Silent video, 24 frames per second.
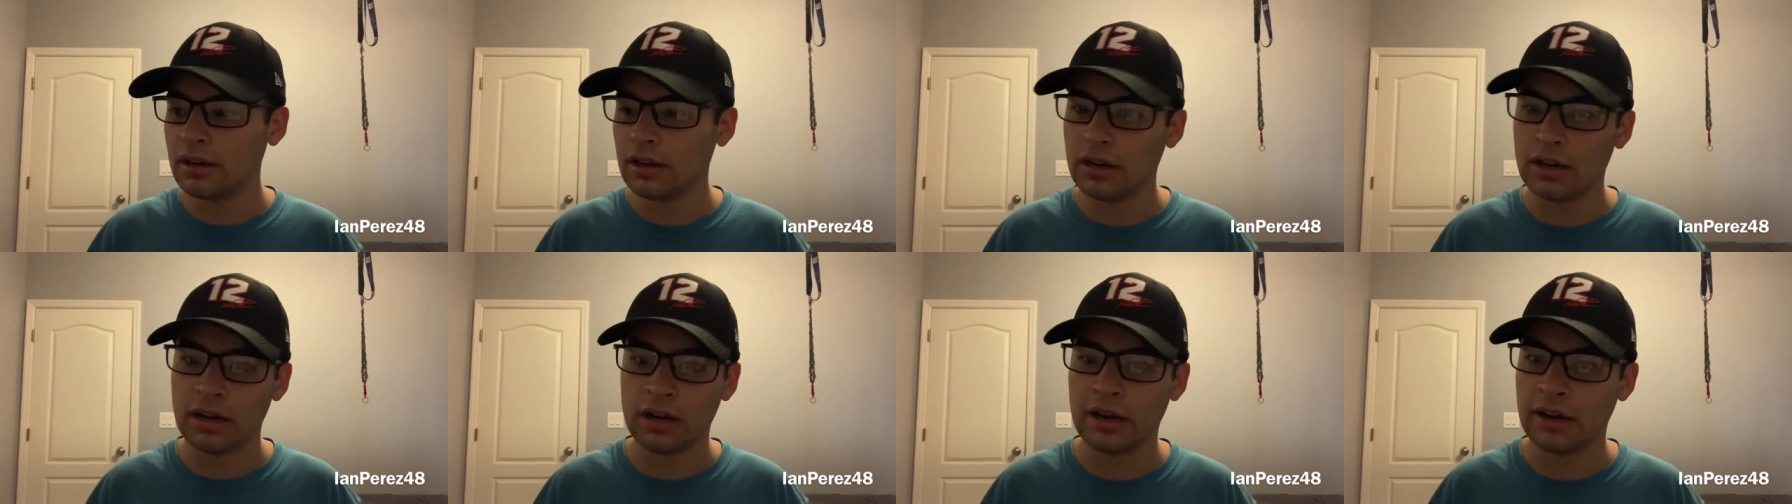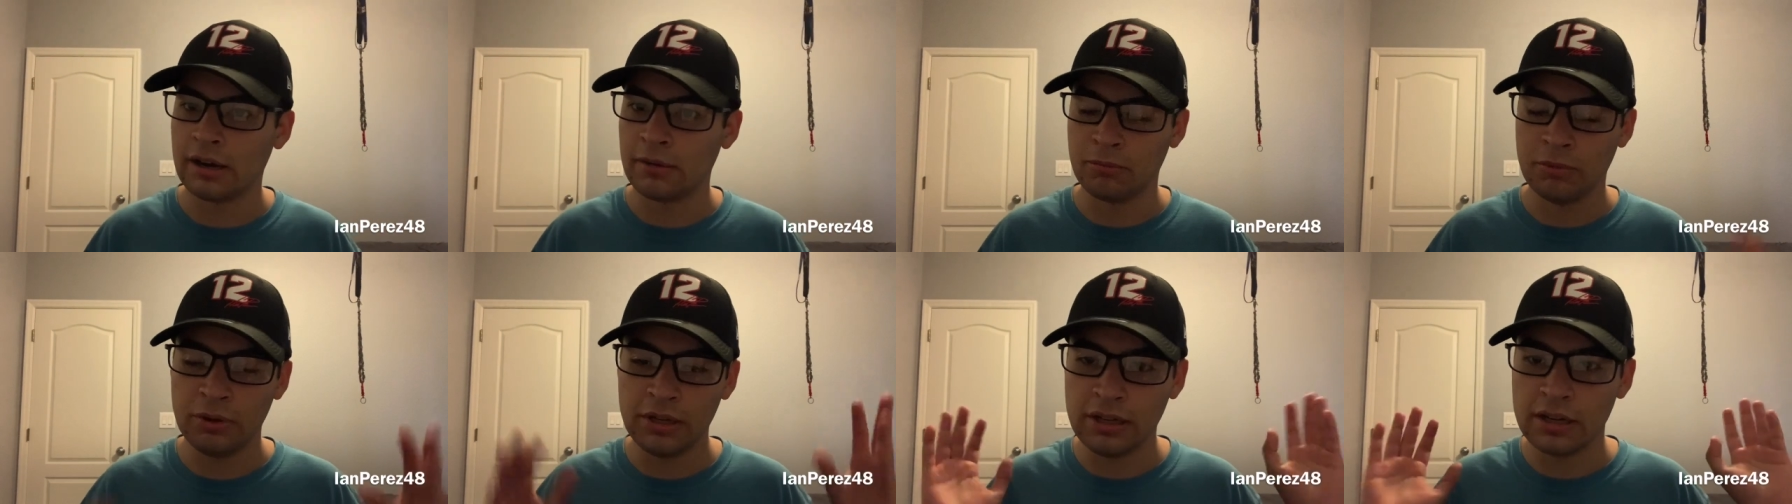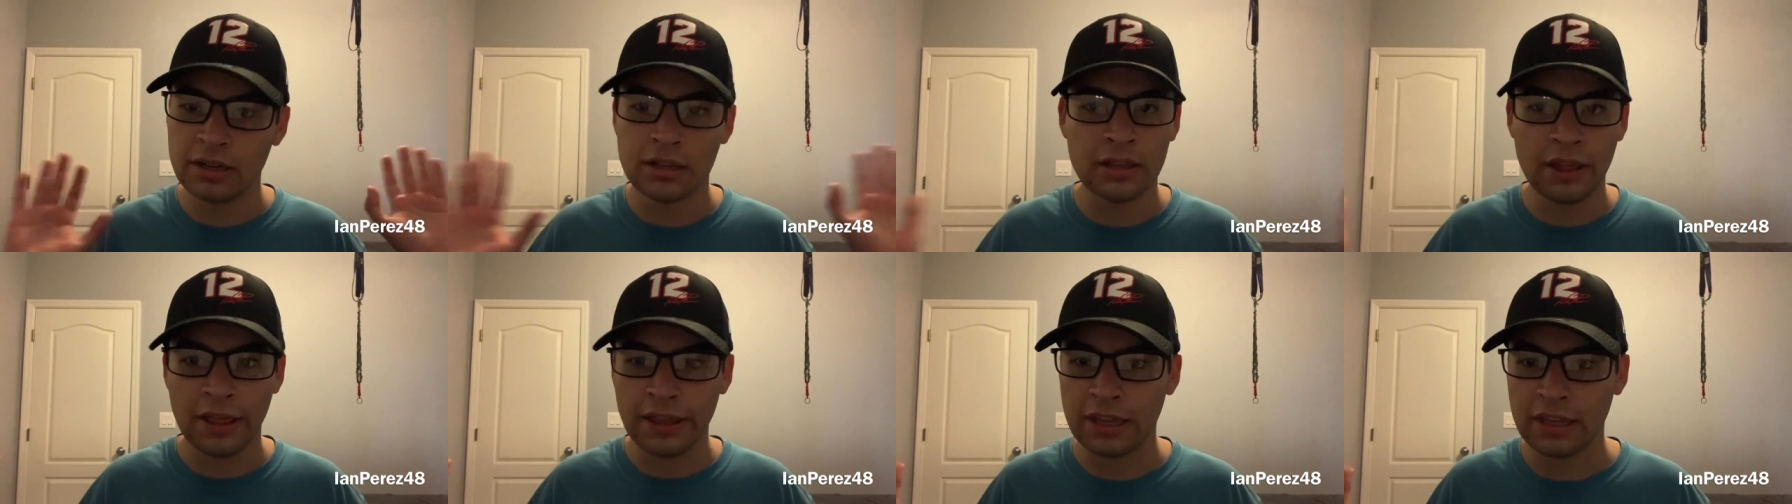uh, we
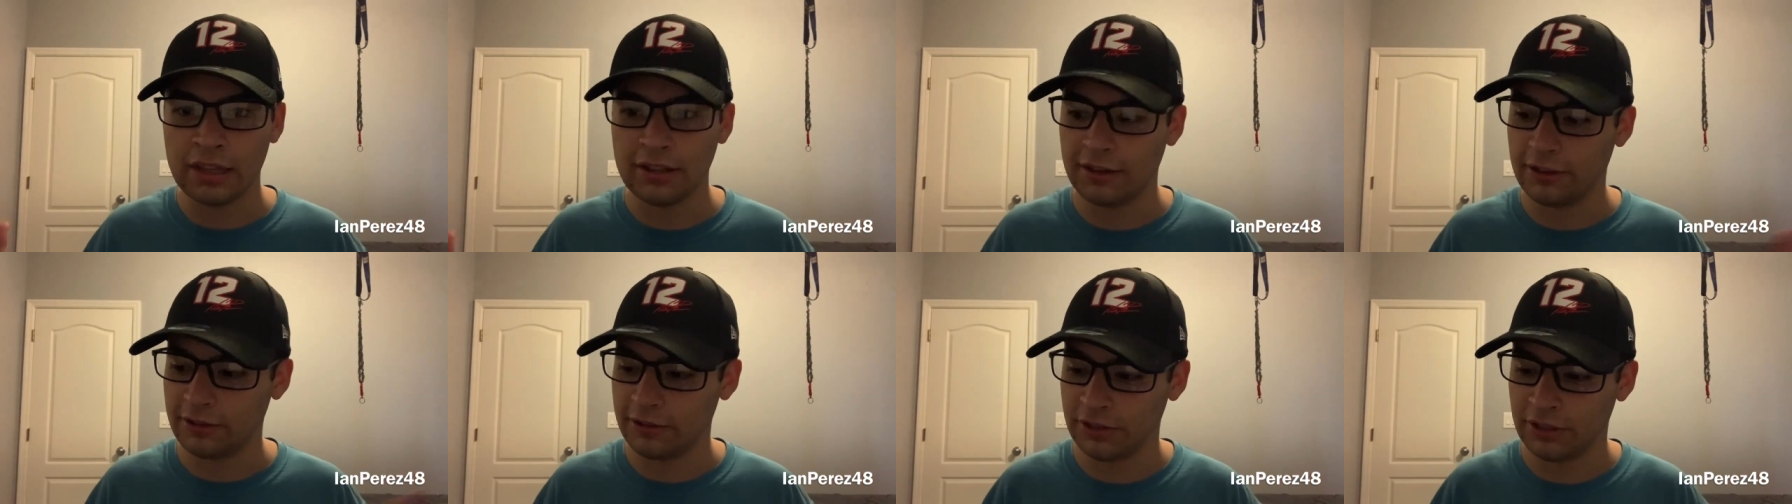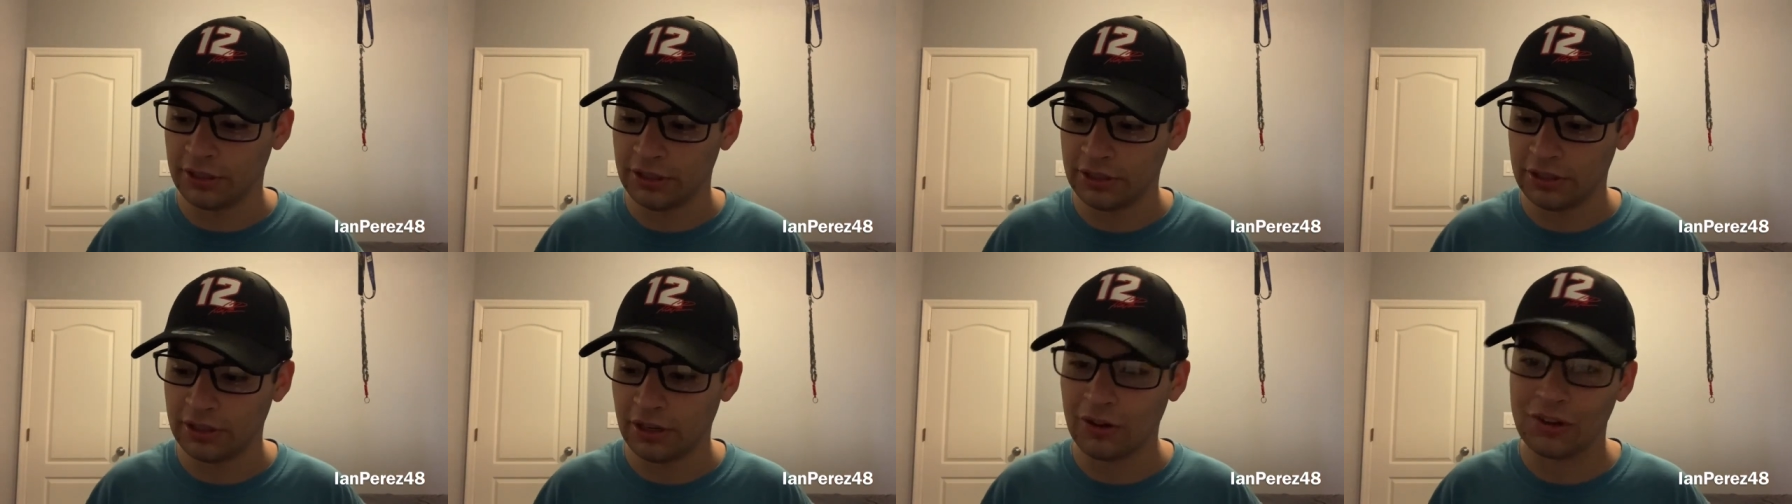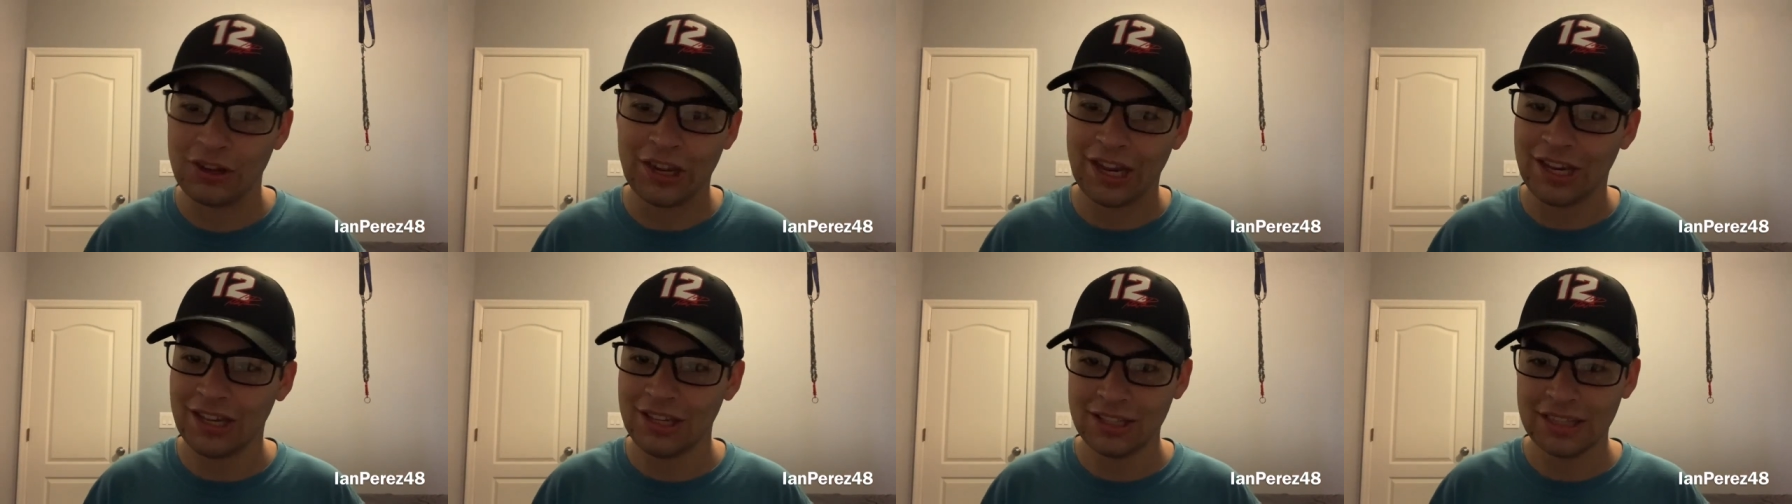they can learn.
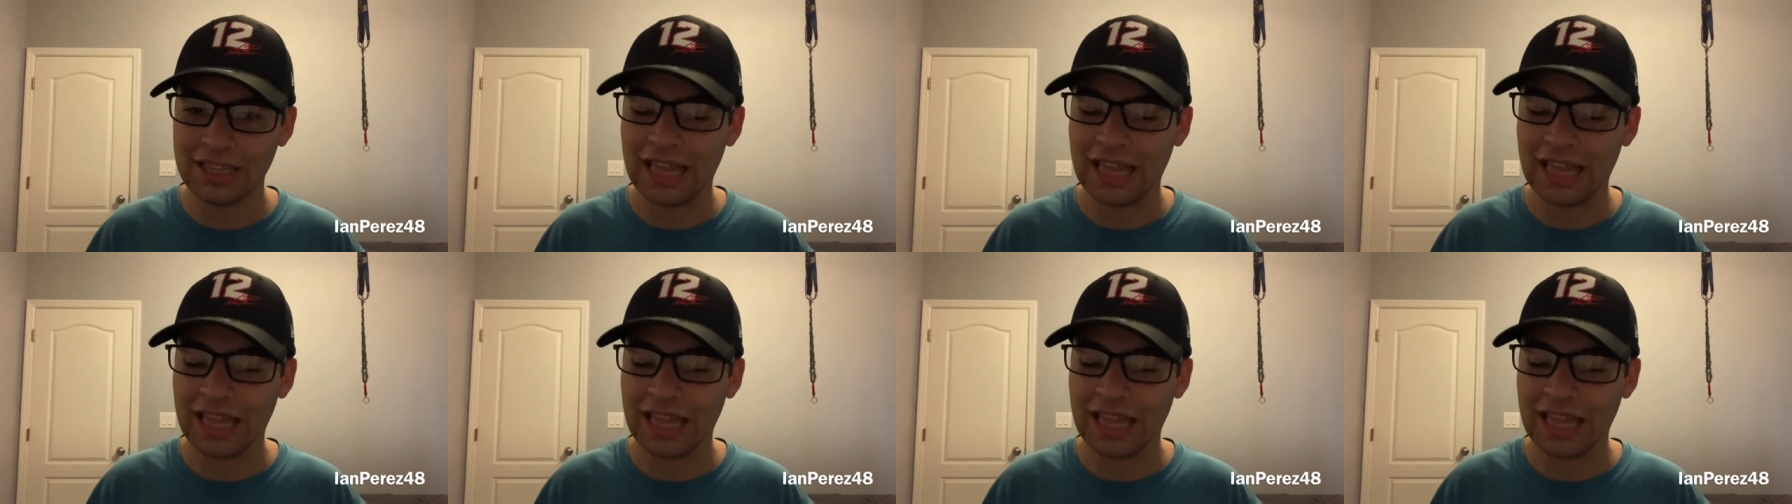Okay,